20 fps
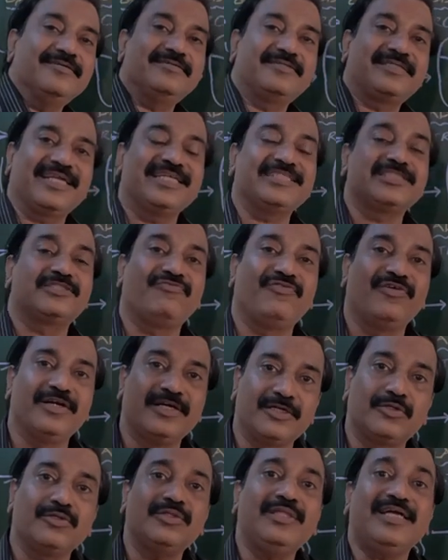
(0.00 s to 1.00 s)

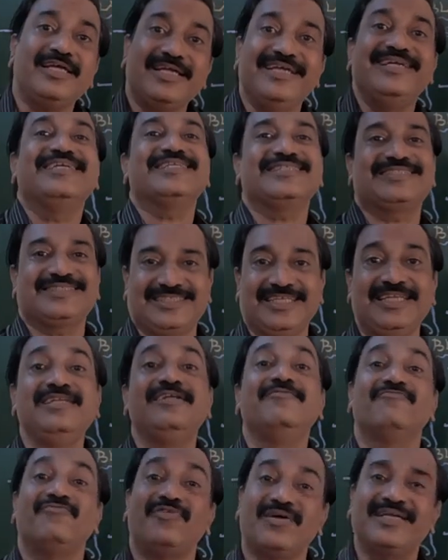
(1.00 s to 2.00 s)
transferred to the
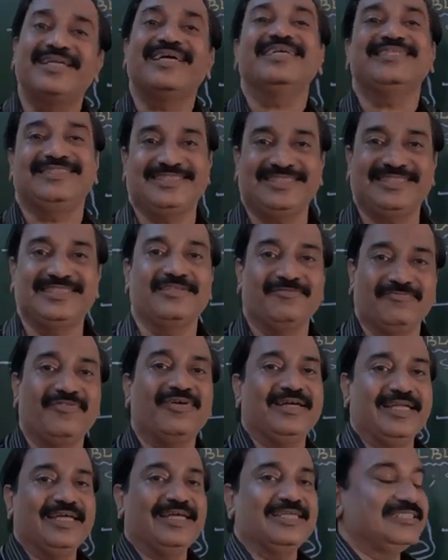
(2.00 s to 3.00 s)
intestine for
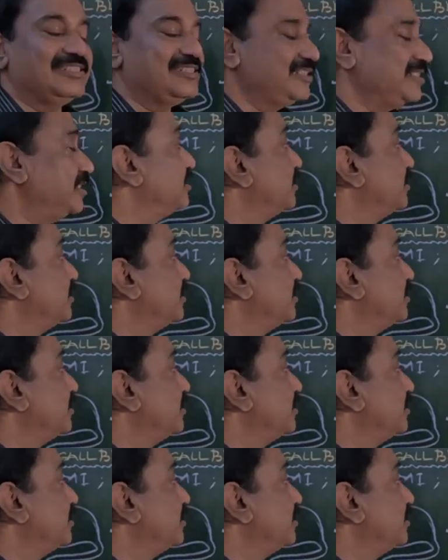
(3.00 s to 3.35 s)
digestion.